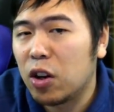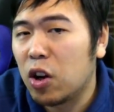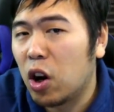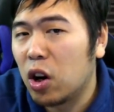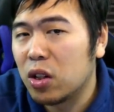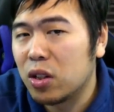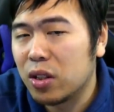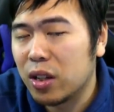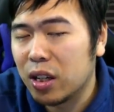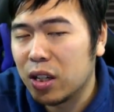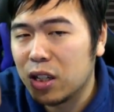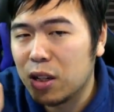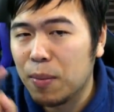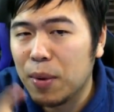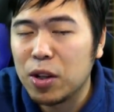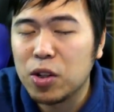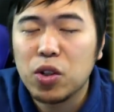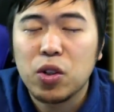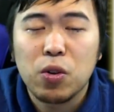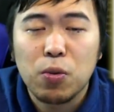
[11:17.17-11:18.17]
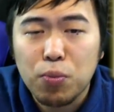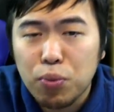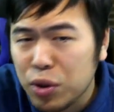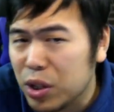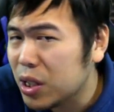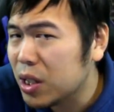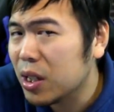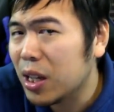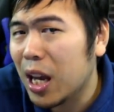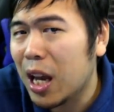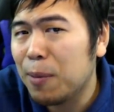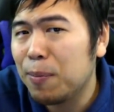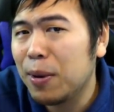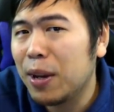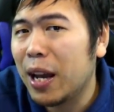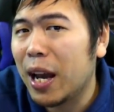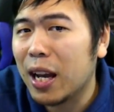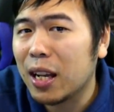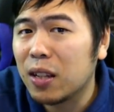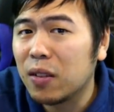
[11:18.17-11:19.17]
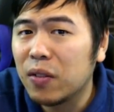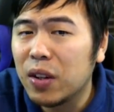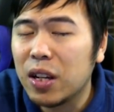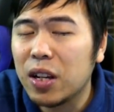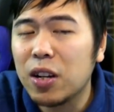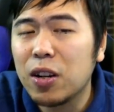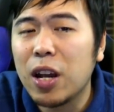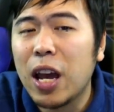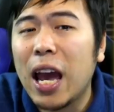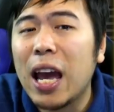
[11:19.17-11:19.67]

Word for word: cards like Dimensional Prison can't be activated,